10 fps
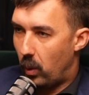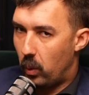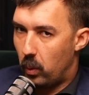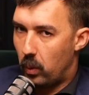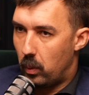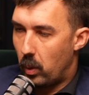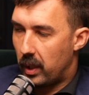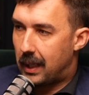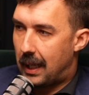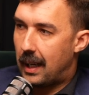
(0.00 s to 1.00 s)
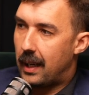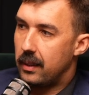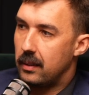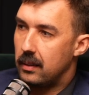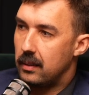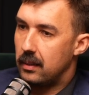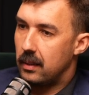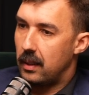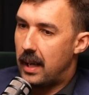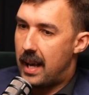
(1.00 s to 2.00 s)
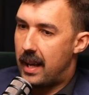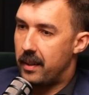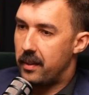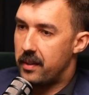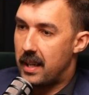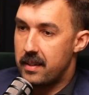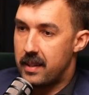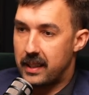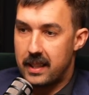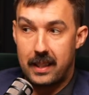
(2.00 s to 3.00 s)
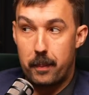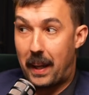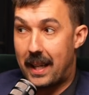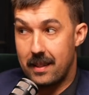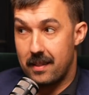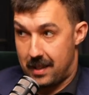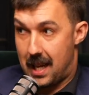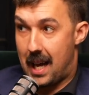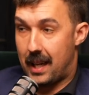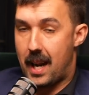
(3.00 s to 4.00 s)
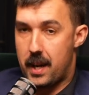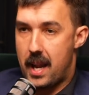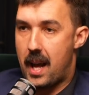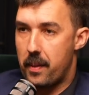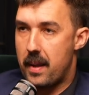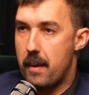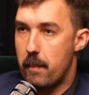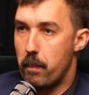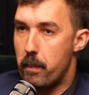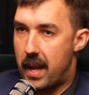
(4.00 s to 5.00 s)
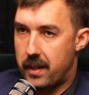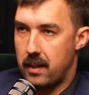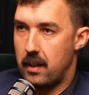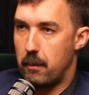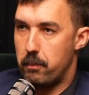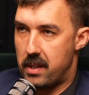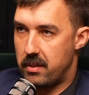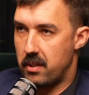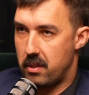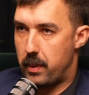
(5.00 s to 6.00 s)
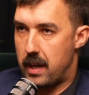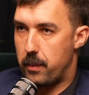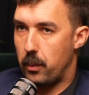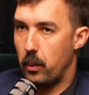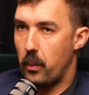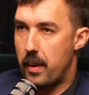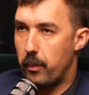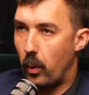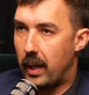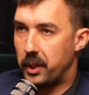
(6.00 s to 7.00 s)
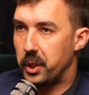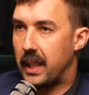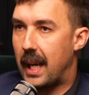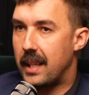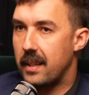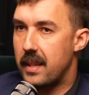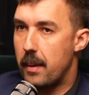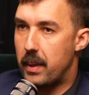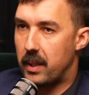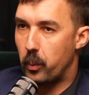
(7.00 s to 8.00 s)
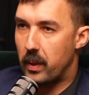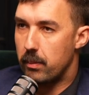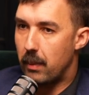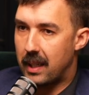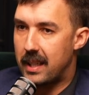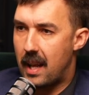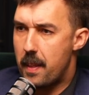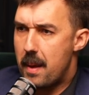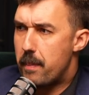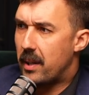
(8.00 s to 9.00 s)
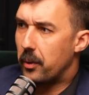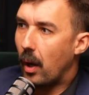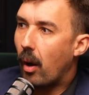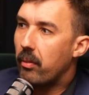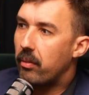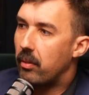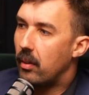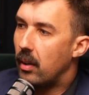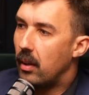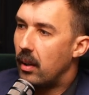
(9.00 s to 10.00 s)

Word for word: all work hard and they, they didn't get paid at the start and now they're better business people they're more educated they're better with money and they're better off